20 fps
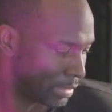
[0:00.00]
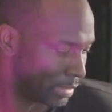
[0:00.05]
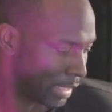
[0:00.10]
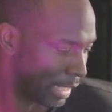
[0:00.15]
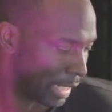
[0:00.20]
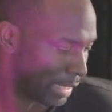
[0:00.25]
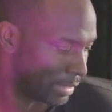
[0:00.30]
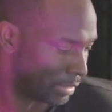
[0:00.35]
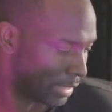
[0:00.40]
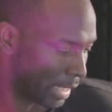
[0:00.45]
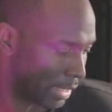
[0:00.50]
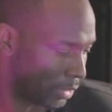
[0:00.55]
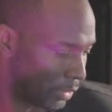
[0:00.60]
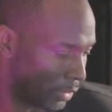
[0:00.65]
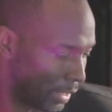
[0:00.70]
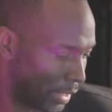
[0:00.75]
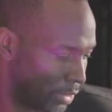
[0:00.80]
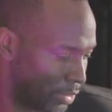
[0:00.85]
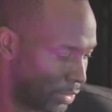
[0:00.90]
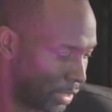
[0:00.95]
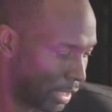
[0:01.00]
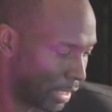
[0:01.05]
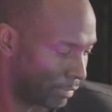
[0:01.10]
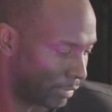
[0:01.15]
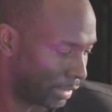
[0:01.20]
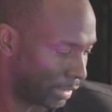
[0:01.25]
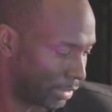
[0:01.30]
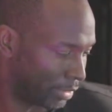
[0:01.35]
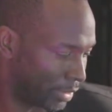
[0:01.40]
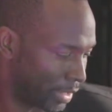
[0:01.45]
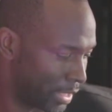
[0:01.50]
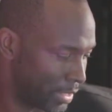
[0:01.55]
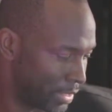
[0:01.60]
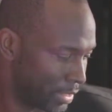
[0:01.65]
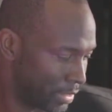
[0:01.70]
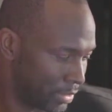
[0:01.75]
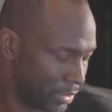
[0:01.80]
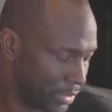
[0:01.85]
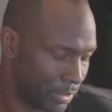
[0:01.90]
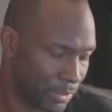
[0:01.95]
I, I know how to drive like crazy,
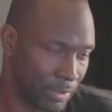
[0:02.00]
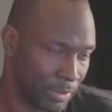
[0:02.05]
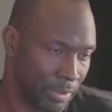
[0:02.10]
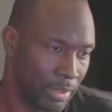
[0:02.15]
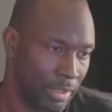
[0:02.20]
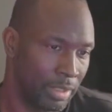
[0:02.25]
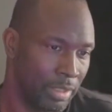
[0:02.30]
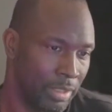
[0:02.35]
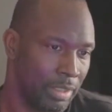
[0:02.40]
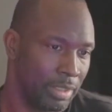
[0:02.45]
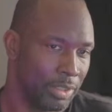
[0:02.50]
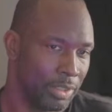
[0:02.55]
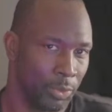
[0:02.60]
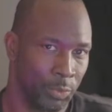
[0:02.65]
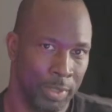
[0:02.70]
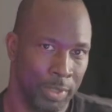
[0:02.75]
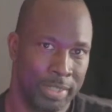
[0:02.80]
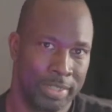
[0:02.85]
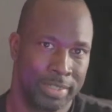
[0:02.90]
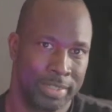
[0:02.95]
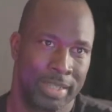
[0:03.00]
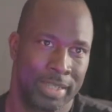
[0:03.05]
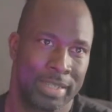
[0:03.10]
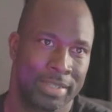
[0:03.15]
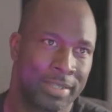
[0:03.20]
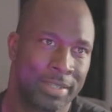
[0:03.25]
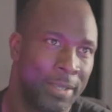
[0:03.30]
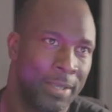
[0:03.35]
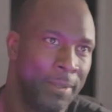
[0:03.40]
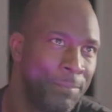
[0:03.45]
so the written test,